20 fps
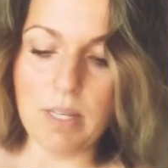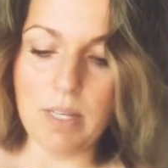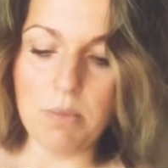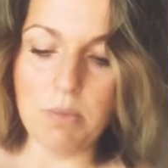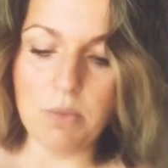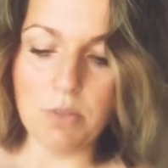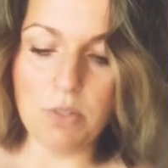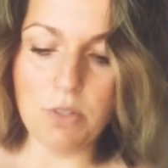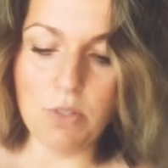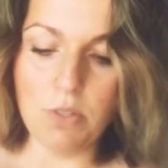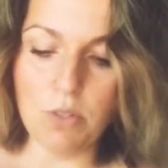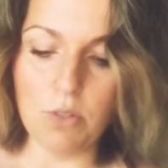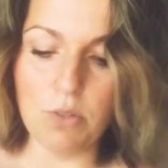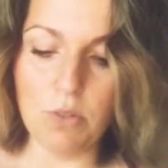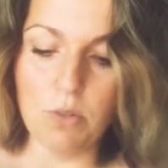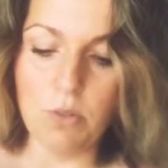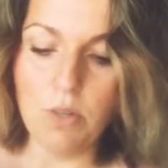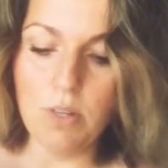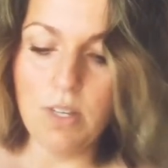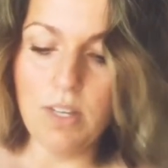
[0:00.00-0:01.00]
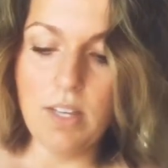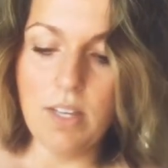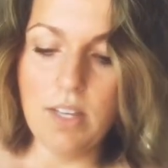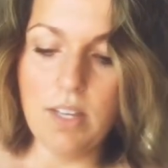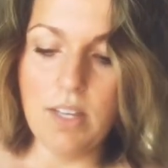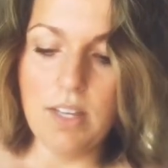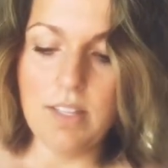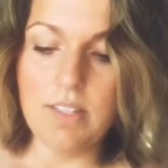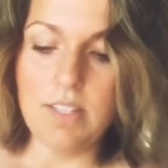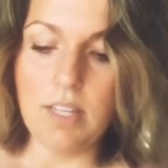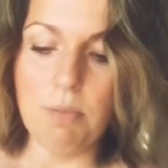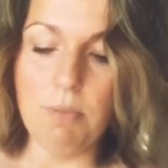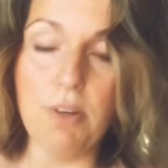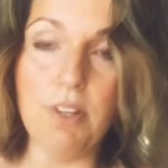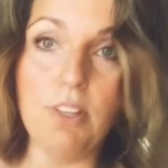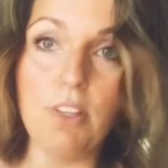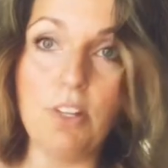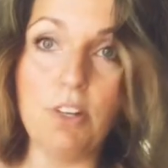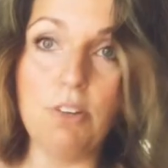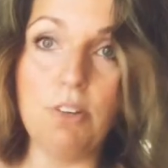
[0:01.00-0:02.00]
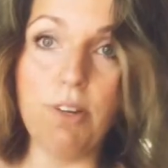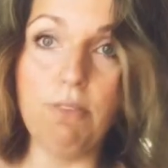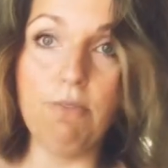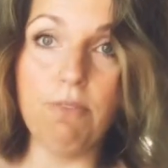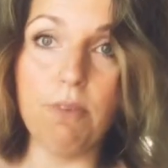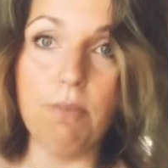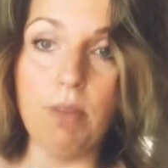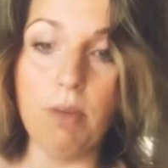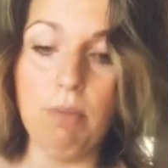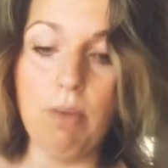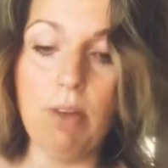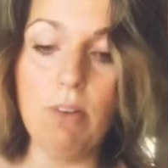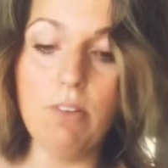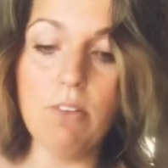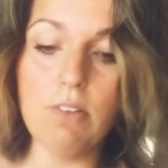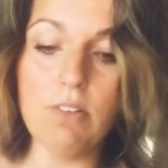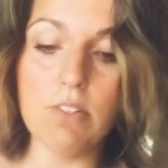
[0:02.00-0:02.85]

able to separate the cream from the milk.